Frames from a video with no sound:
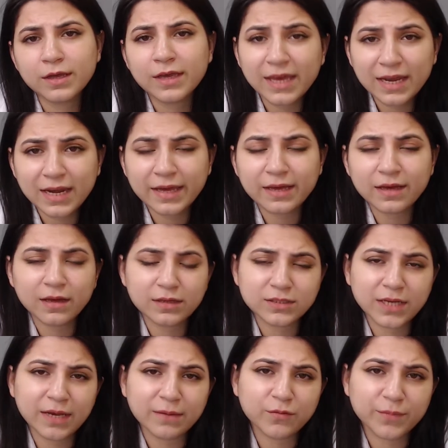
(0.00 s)
killing a
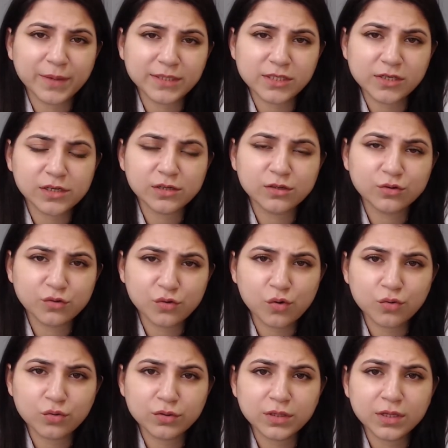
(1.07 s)
type of bacterial
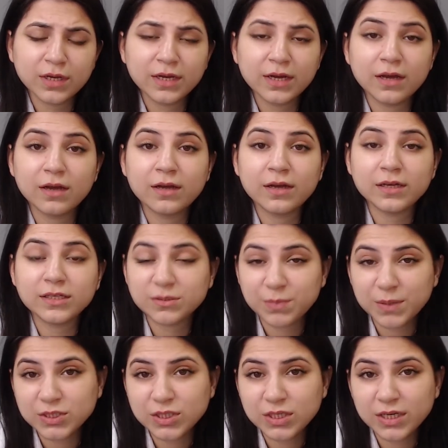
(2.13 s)
growth,
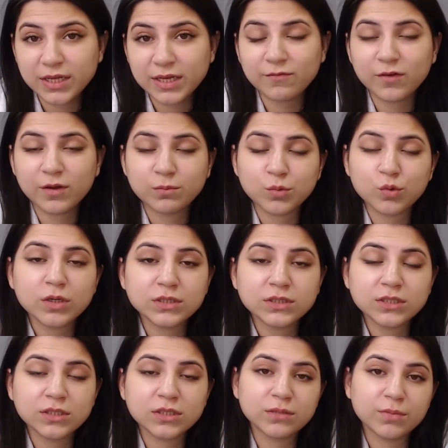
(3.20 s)
especially we are more
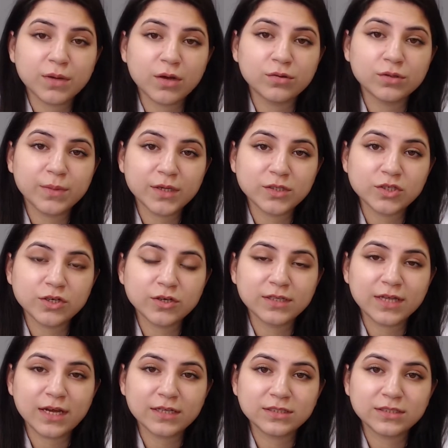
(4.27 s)
concerned about the
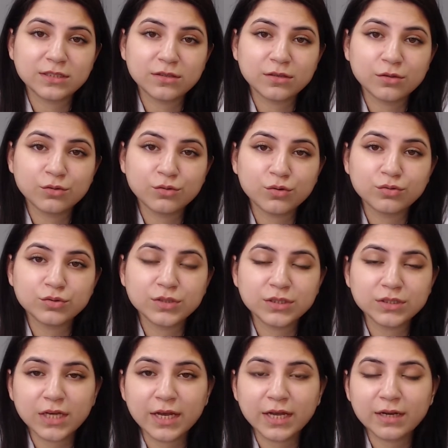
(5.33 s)
bacteria that grows
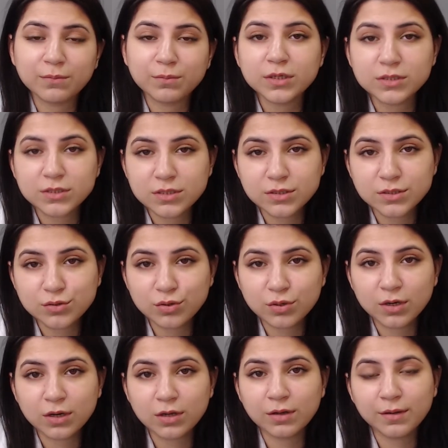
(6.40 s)
inside a person's
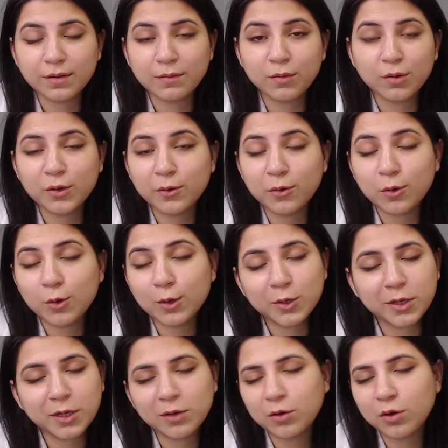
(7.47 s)
or
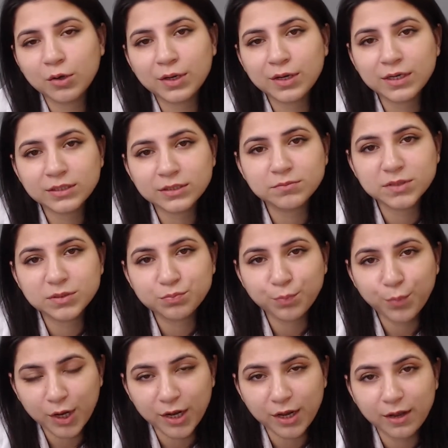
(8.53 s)
an organism's
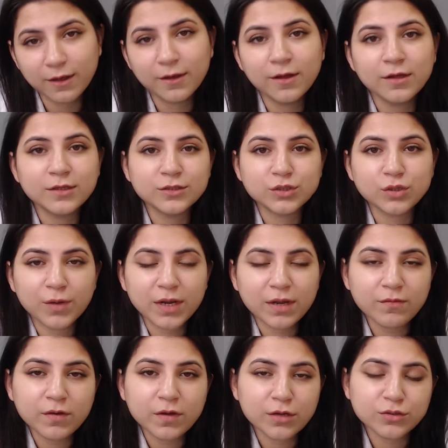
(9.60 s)
body. So
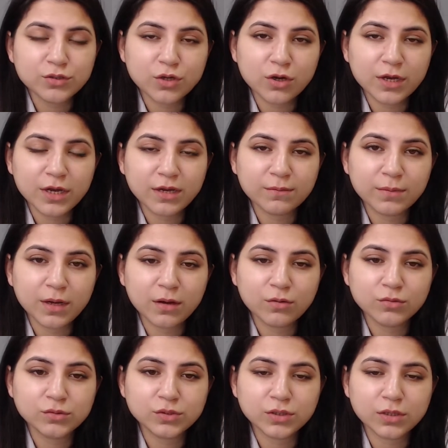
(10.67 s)
whenever you're talking
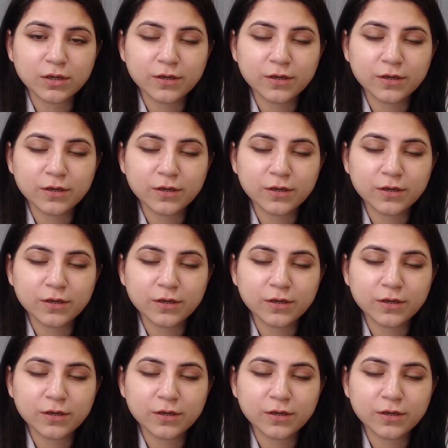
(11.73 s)
about